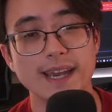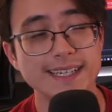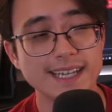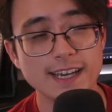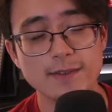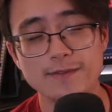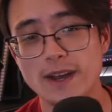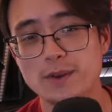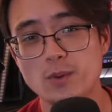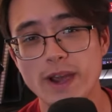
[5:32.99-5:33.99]
And I even
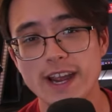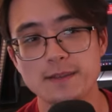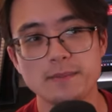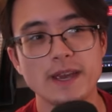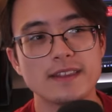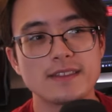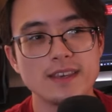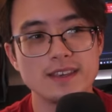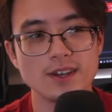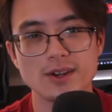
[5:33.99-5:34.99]
found a way to make
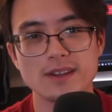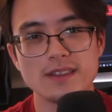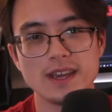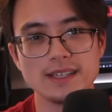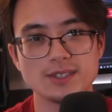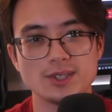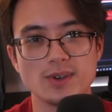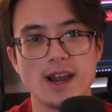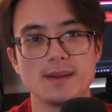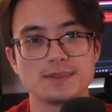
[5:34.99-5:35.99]
the urethane
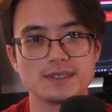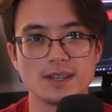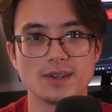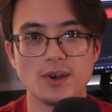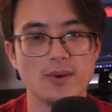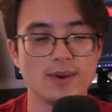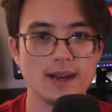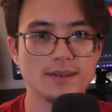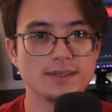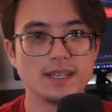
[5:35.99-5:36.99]
straps that go
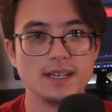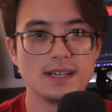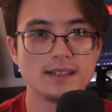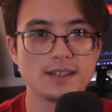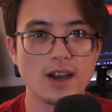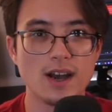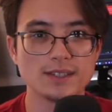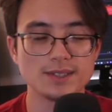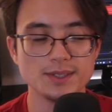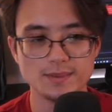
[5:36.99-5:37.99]
around the
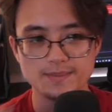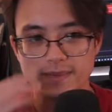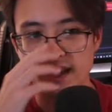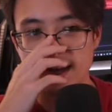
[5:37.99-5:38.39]
costume.